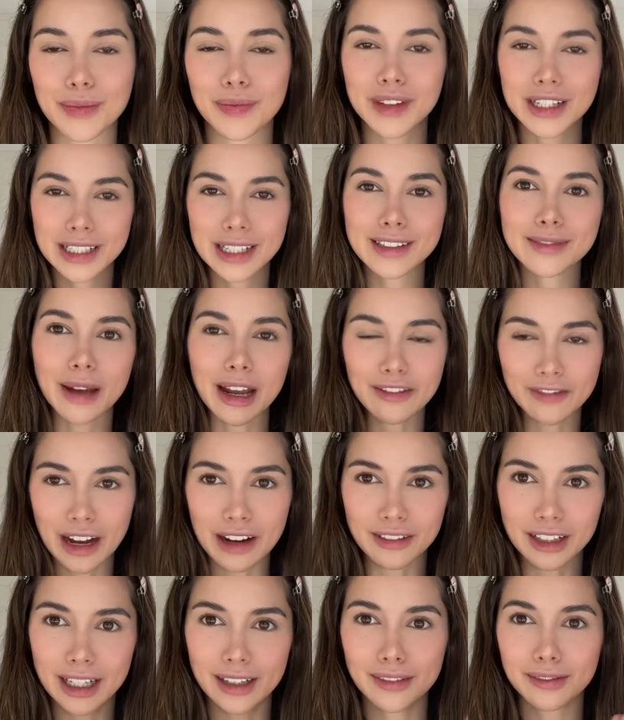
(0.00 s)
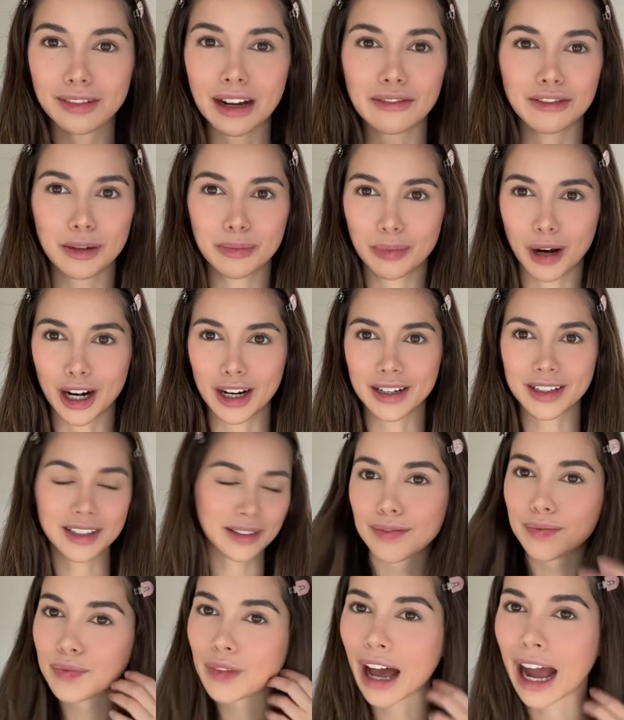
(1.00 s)
This is my favorite part.
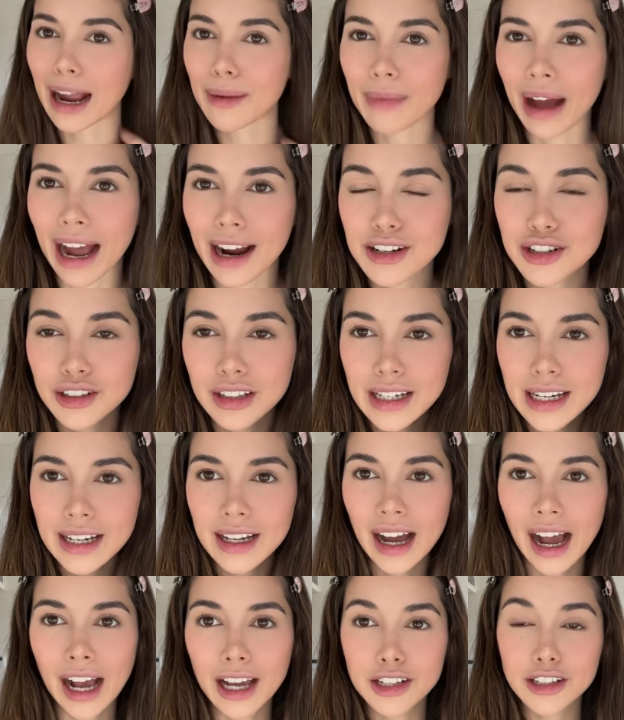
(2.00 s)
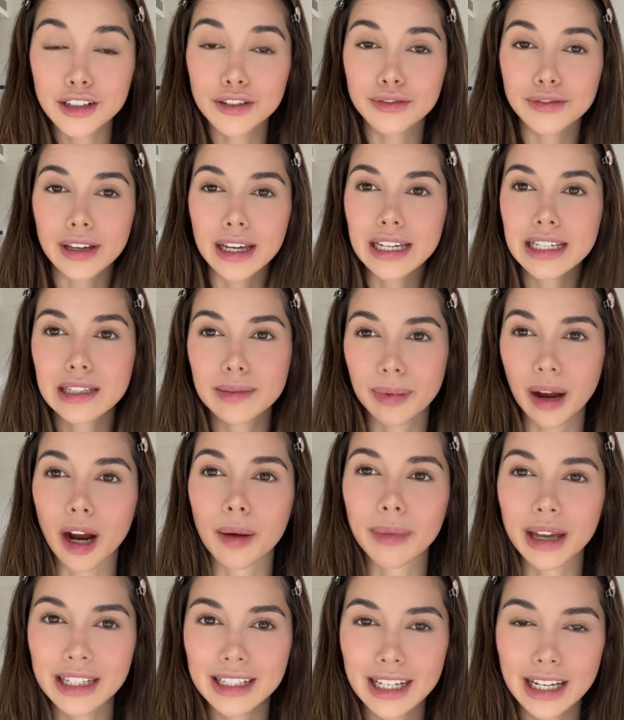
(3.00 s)
I'm actually kind of
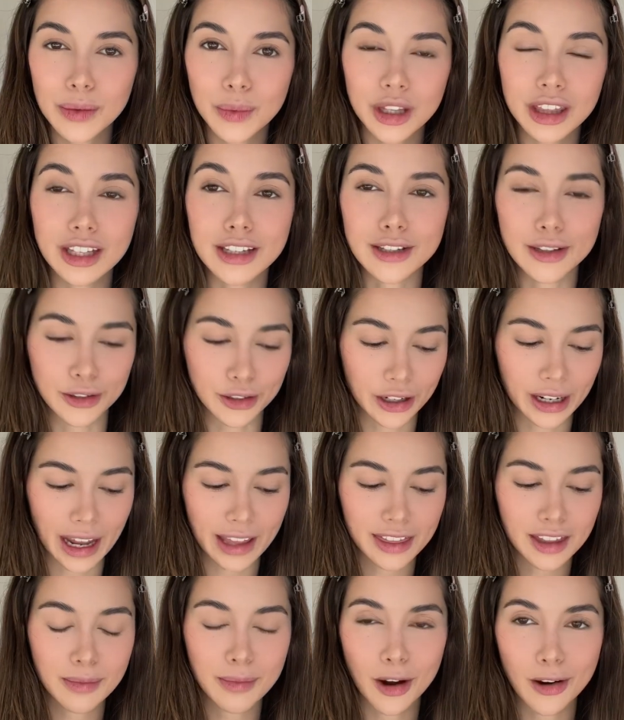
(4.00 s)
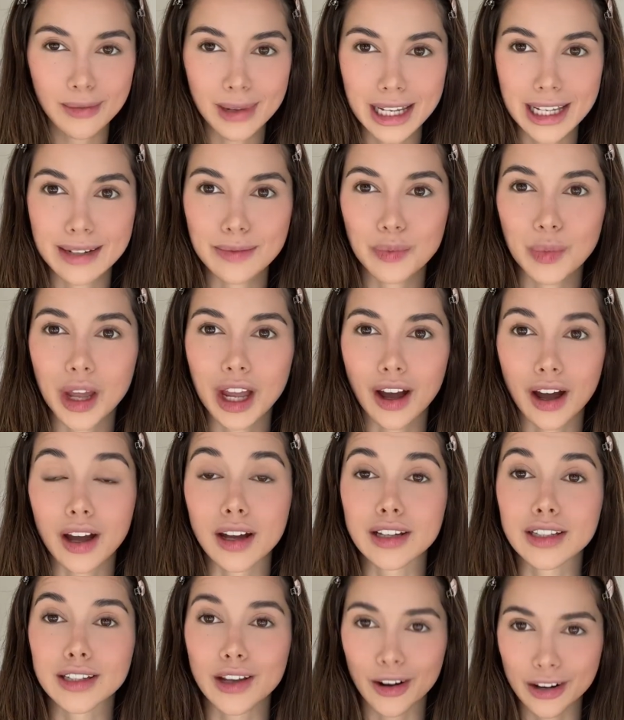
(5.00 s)
experimenting with this look at the moment
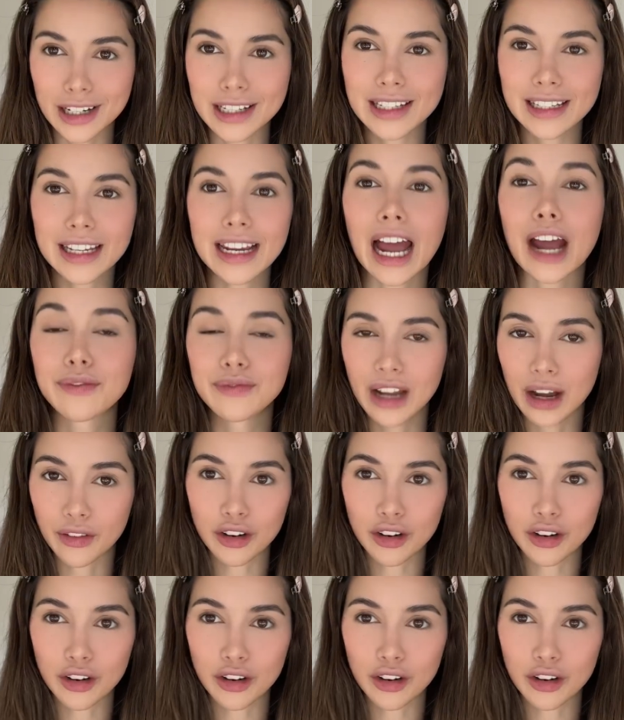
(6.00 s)
because honestly, I've never